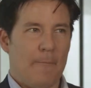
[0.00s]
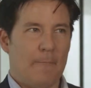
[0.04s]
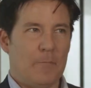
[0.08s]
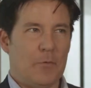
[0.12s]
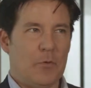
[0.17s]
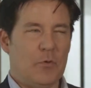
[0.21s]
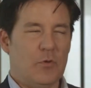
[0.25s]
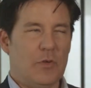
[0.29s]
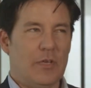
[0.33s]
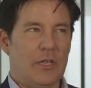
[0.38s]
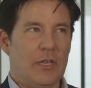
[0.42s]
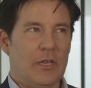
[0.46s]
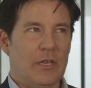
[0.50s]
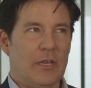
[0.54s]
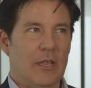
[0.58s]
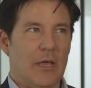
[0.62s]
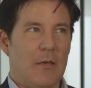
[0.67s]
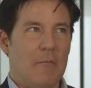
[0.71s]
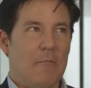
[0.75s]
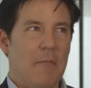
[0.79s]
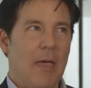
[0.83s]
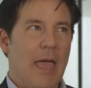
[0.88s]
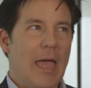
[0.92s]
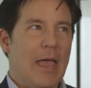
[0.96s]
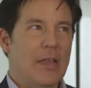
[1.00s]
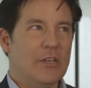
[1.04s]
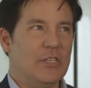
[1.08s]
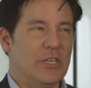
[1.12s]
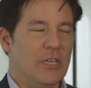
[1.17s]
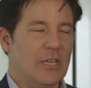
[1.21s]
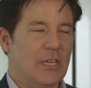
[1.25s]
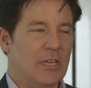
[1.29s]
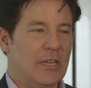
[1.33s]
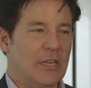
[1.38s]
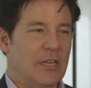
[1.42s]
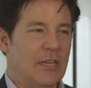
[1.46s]
you can
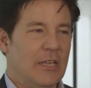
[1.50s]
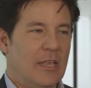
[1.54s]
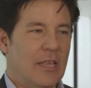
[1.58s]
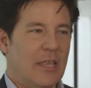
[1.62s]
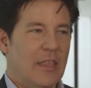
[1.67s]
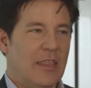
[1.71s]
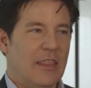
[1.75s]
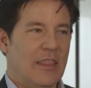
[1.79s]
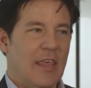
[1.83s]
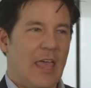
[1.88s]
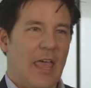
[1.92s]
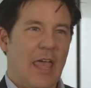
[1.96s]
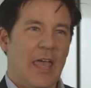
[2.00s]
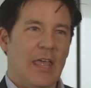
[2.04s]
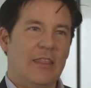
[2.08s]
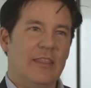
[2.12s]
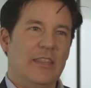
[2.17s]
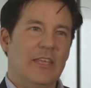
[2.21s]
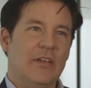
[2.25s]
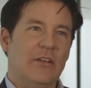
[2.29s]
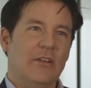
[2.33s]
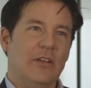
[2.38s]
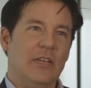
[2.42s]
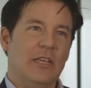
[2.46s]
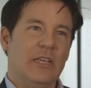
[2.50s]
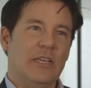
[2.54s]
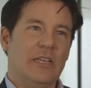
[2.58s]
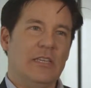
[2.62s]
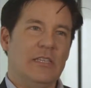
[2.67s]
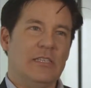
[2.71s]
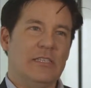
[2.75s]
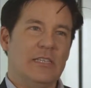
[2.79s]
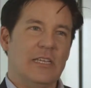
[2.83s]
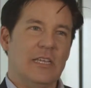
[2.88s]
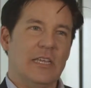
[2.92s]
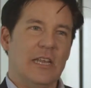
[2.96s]
imagine that there
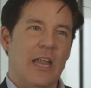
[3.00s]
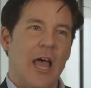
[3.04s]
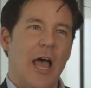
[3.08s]
is an